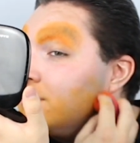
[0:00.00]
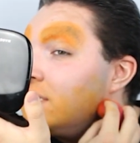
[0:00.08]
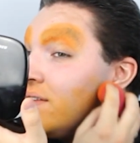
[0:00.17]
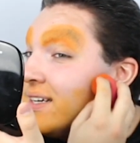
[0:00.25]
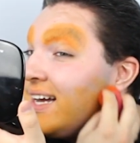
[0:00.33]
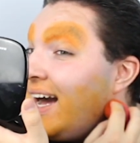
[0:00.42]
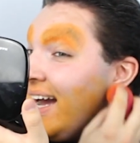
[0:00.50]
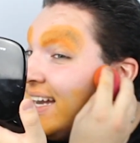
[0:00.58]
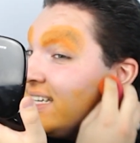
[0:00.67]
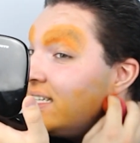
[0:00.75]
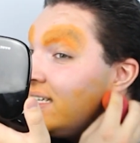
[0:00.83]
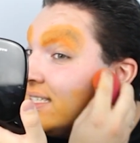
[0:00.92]
so it
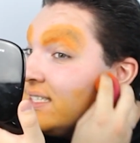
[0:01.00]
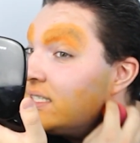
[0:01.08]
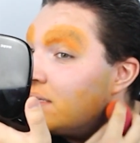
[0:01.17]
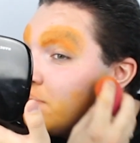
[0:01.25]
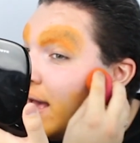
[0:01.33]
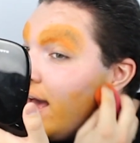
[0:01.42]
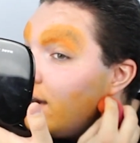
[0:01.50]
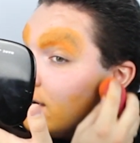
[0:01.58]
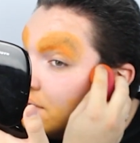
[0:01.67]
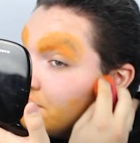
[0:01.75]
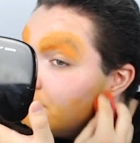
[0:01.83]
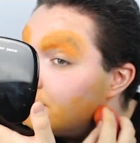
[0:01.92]
kinda doesn't
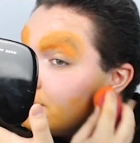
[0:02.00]
matter.